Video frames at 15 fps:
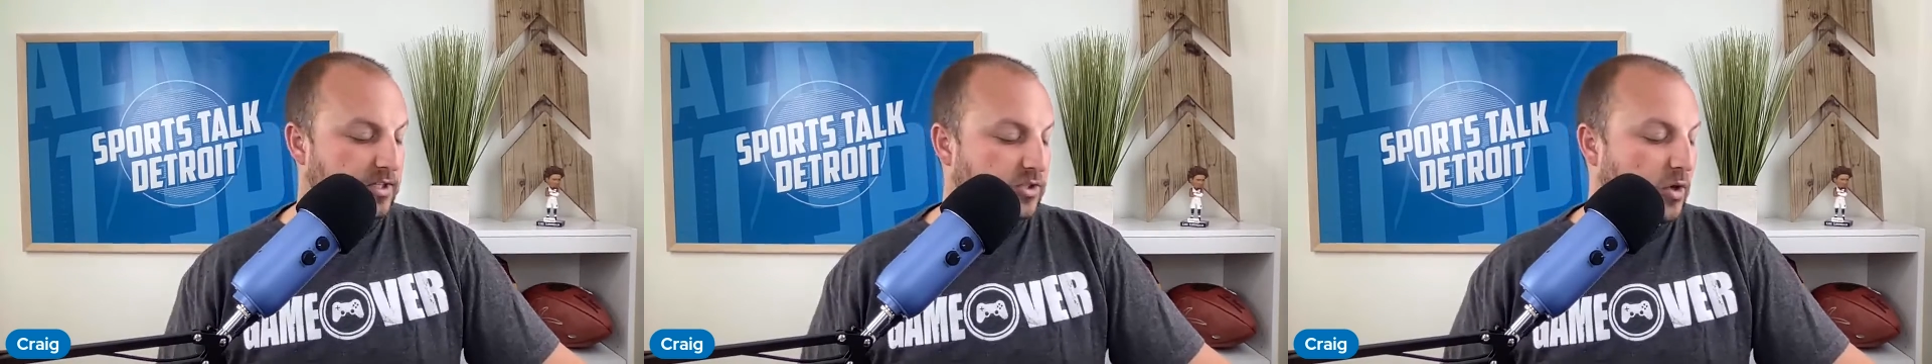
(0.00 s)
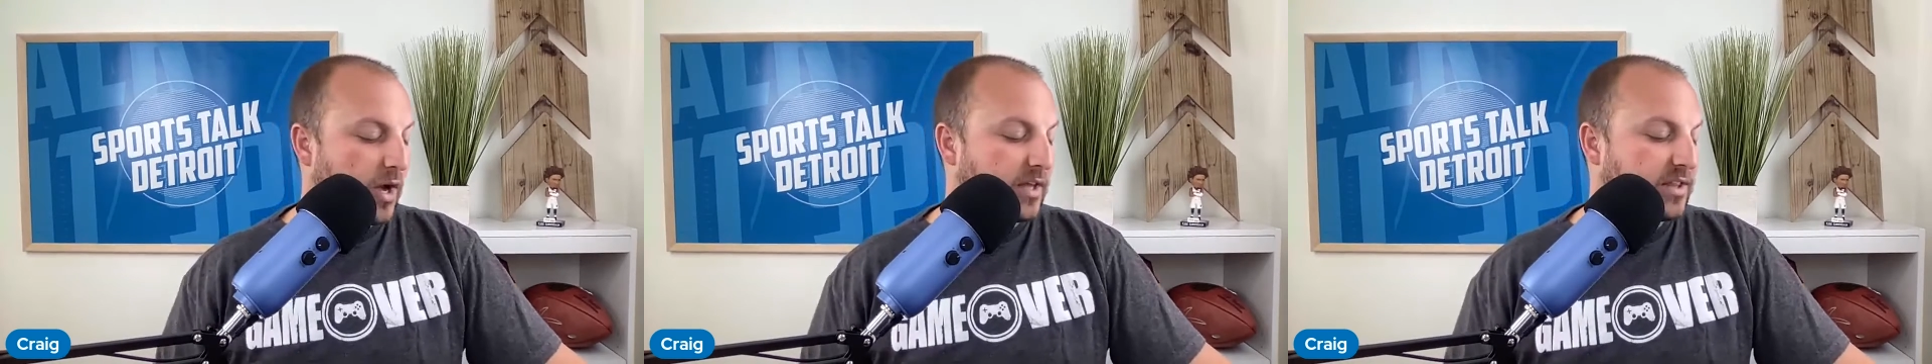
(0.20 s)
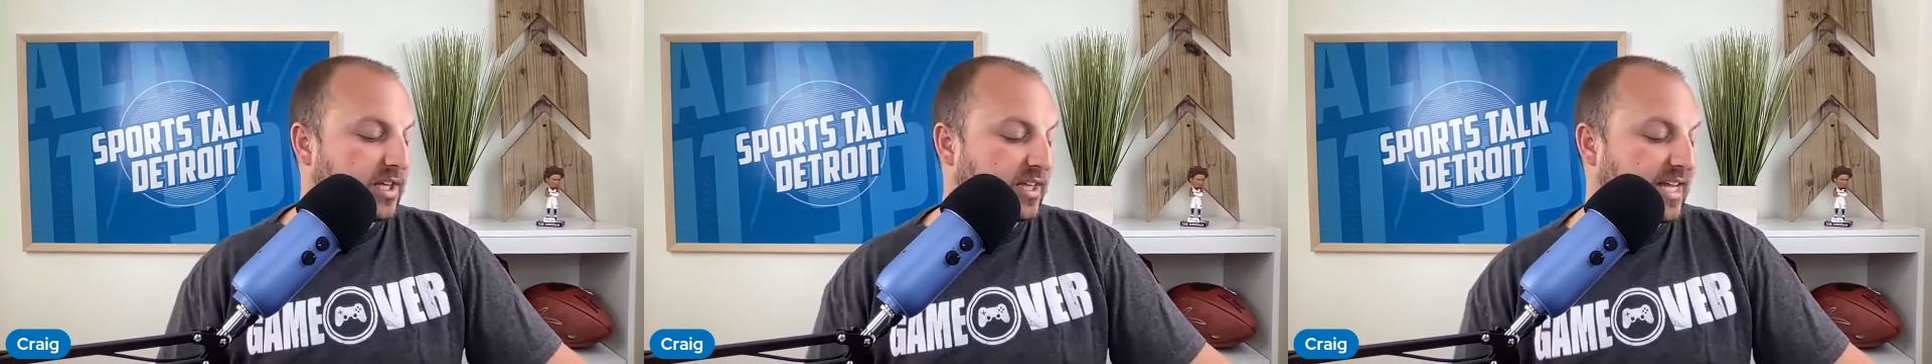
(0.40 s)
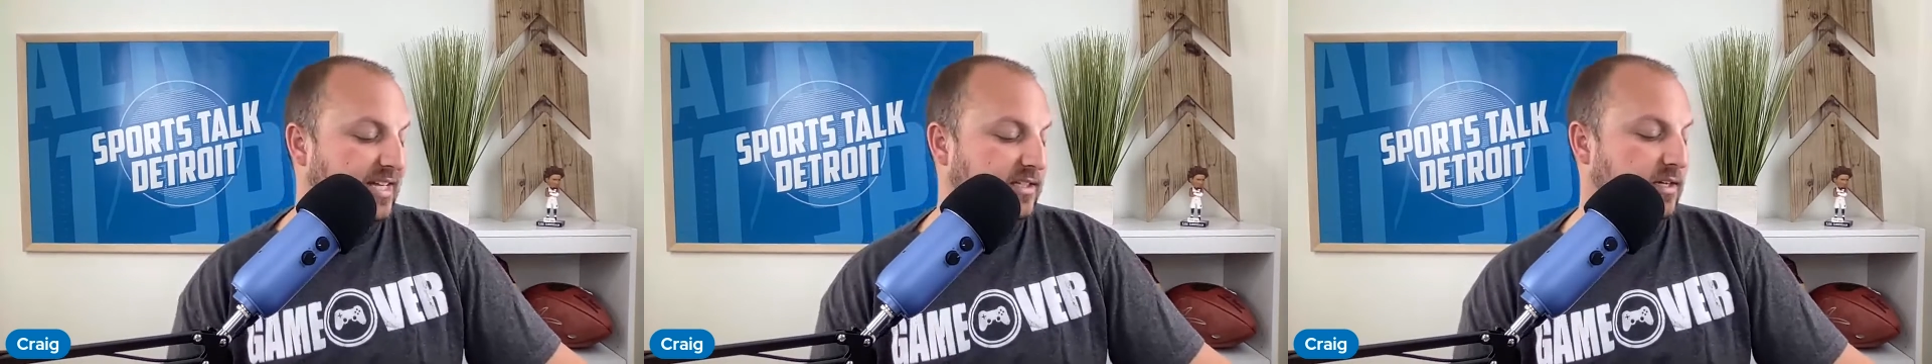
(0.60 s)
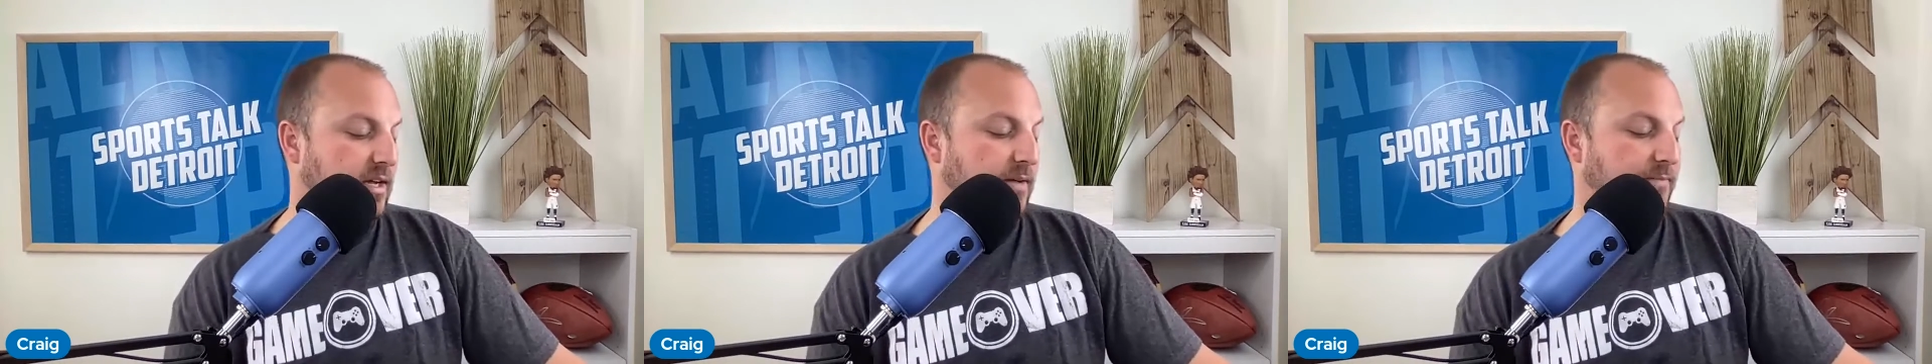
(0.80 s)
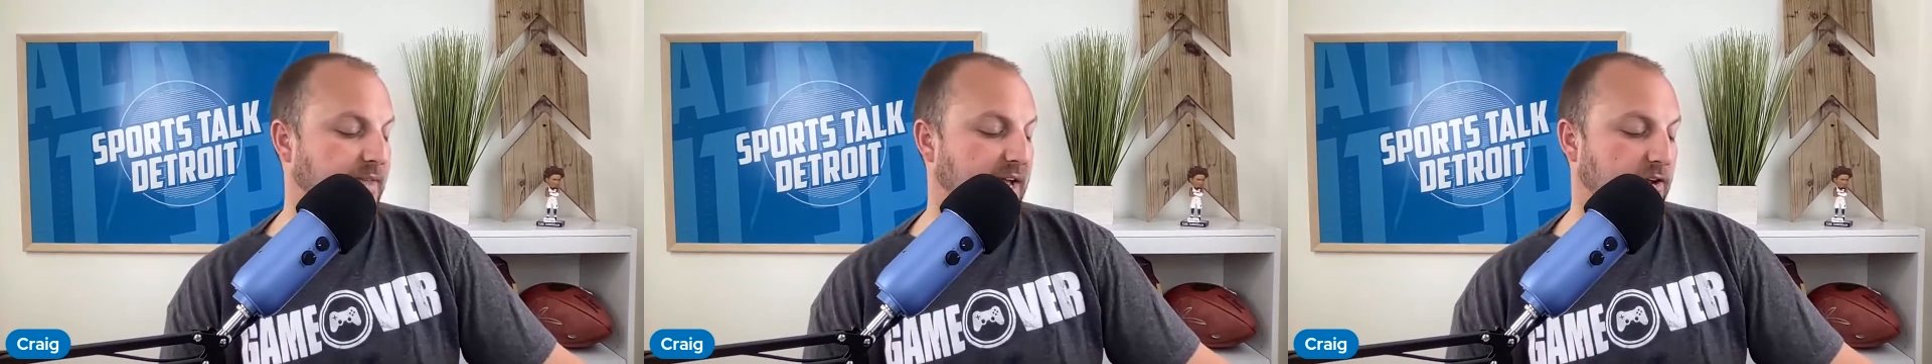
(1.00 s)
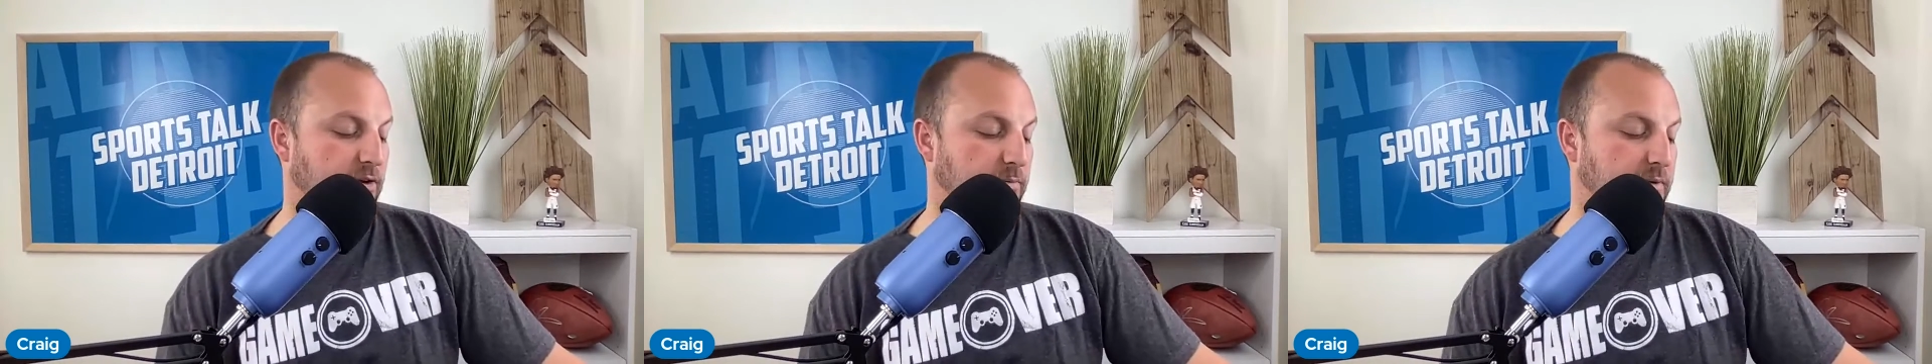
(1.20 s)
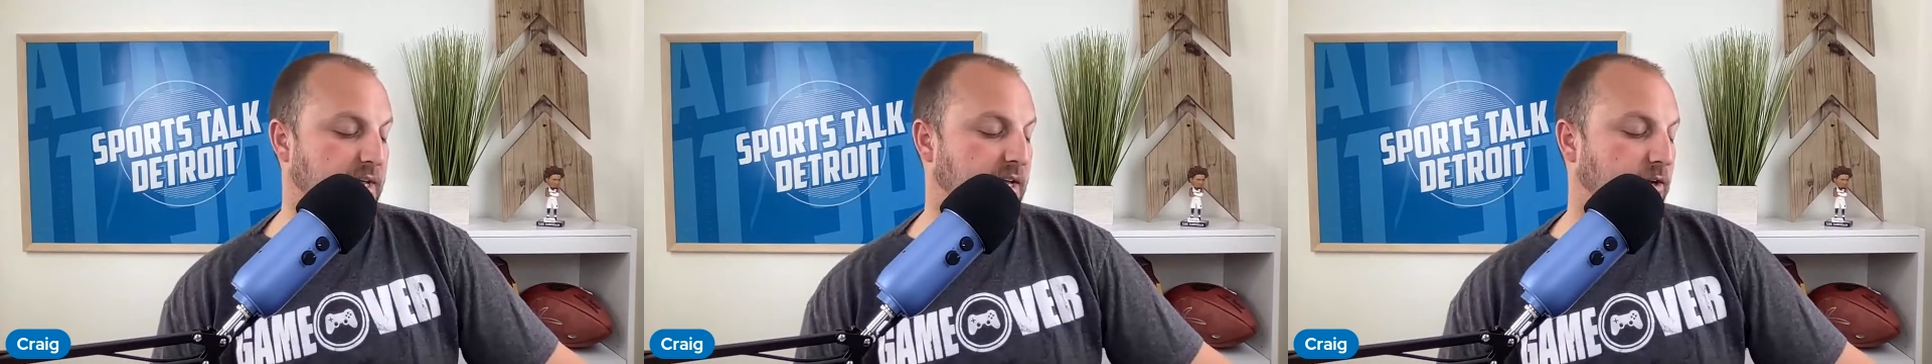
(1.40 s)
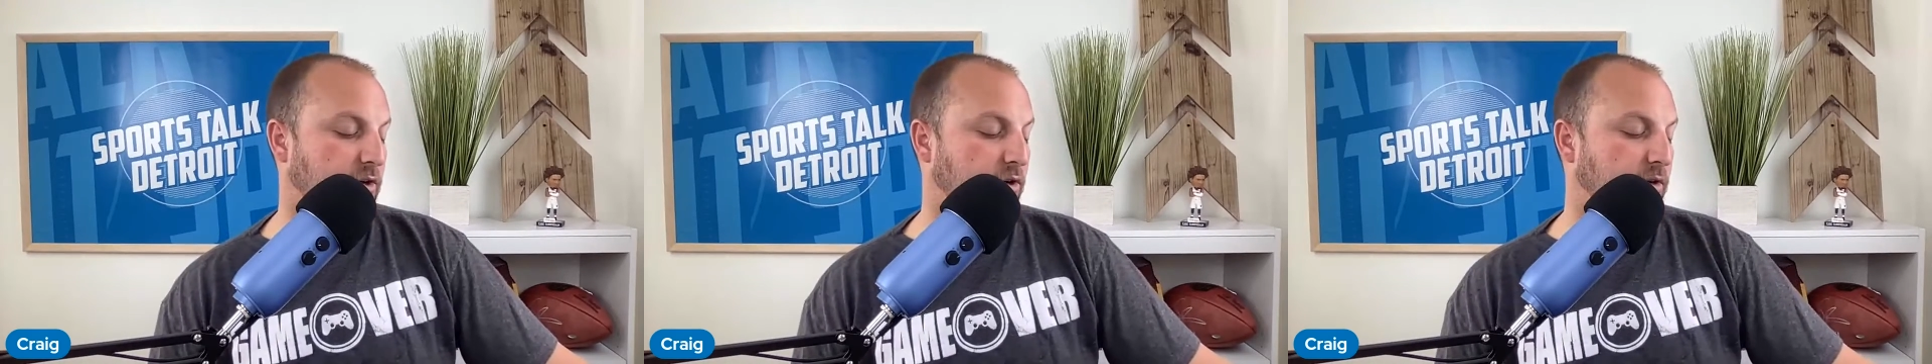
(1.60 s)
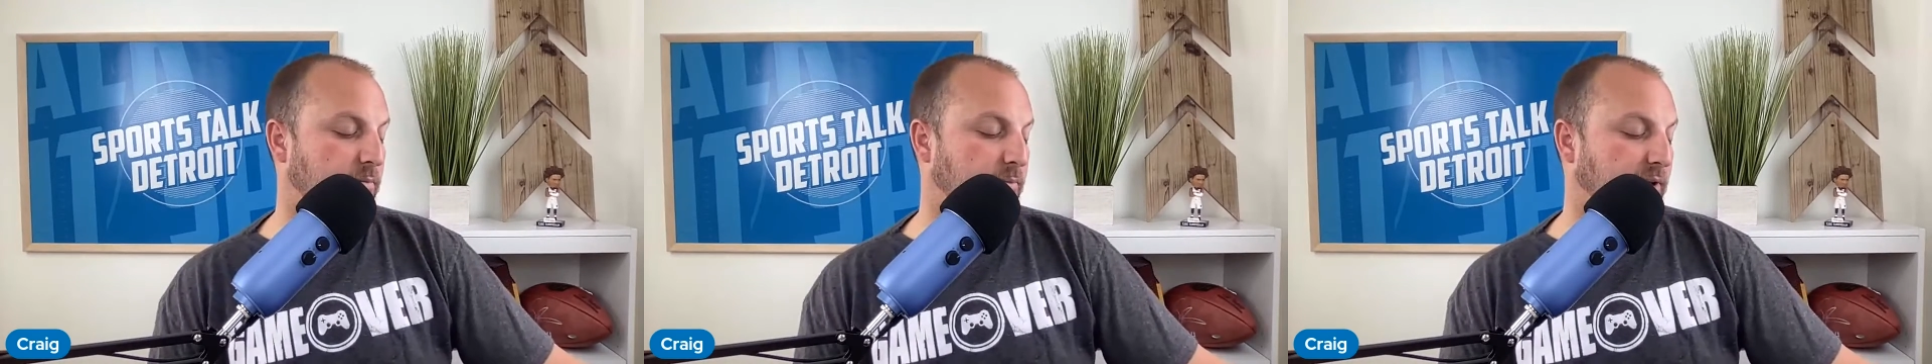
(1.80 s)
So I think that's a that could be a
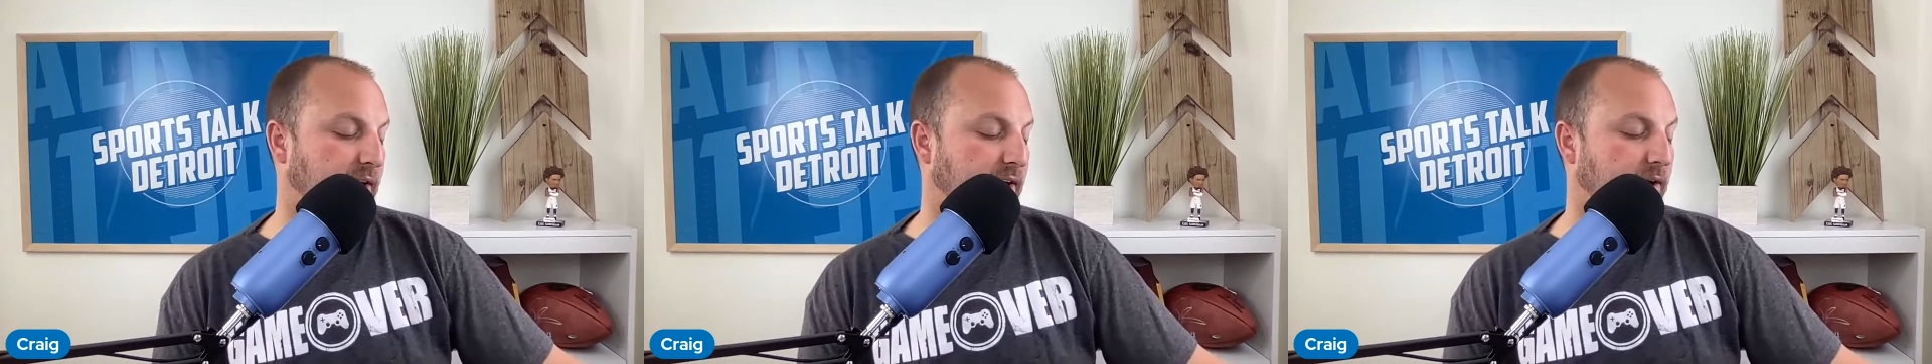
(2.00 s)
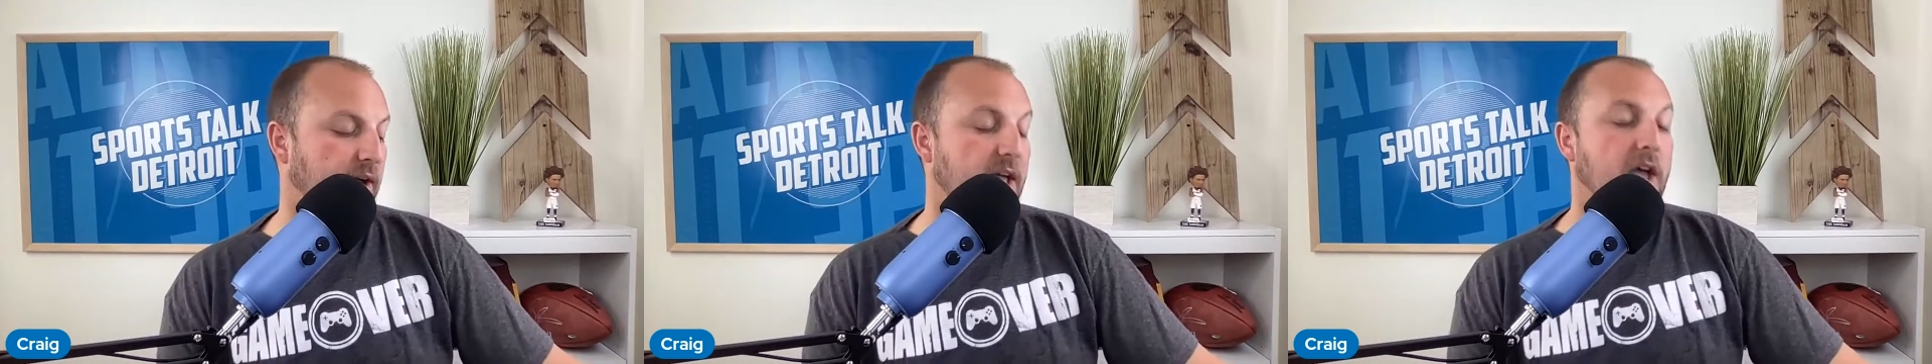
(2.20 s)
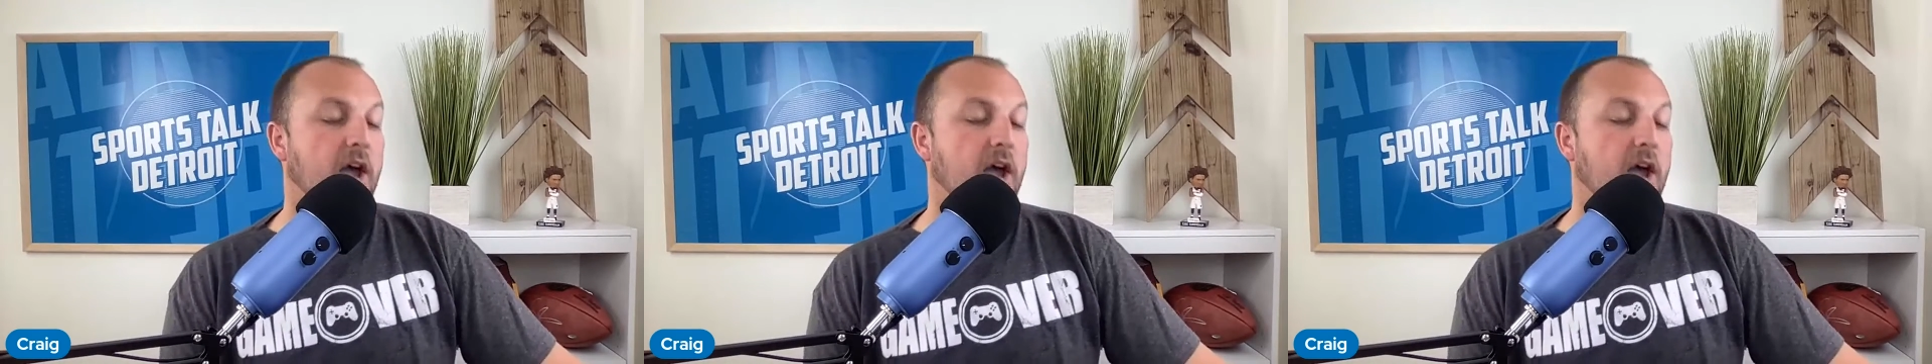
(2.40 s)
good player.